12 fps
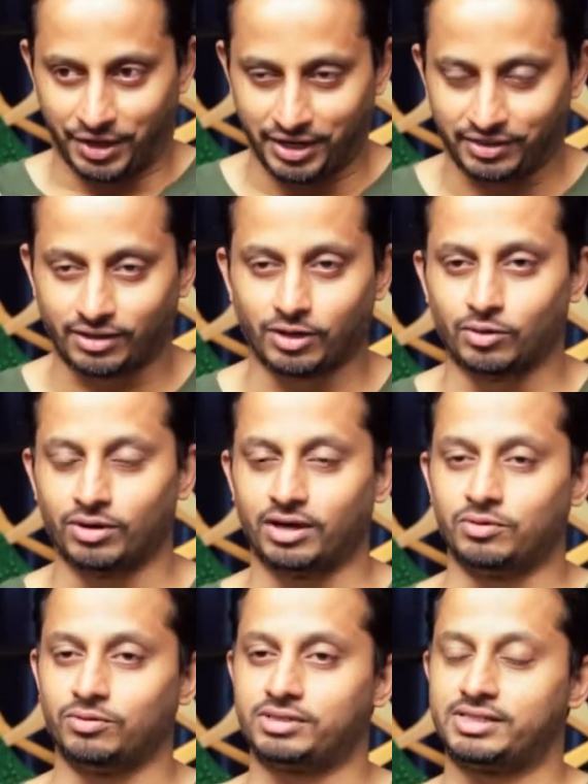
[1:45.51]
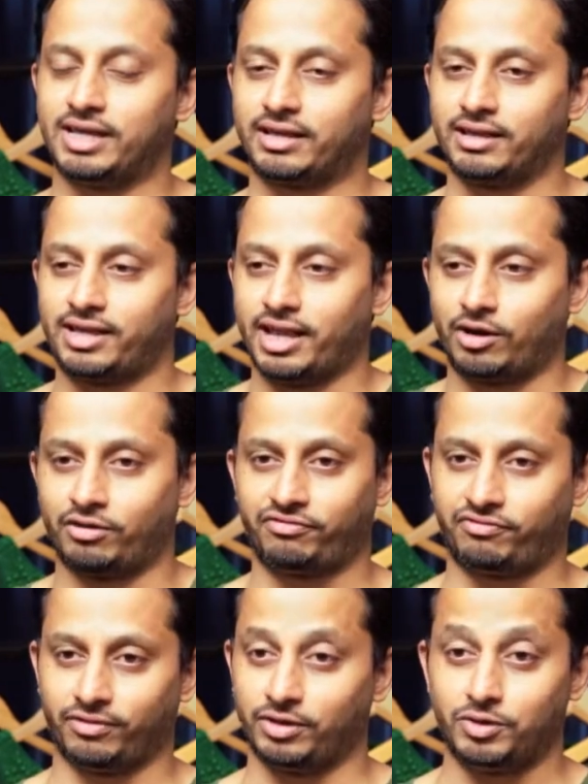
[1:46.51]
Neeta Lula, who is taking care of
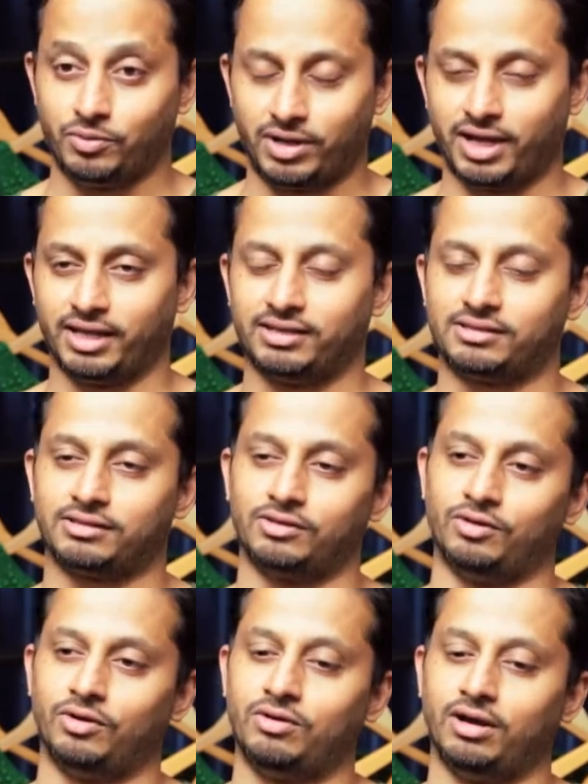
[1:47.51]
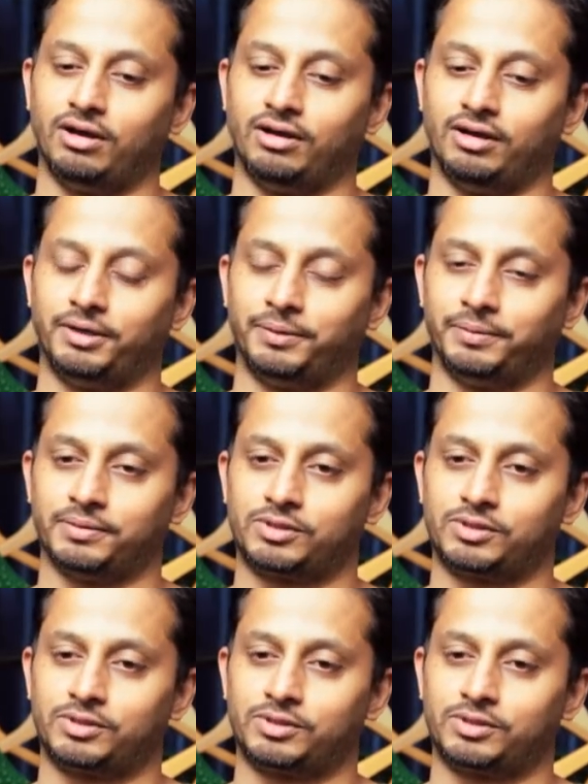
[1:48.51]
you guys, you know.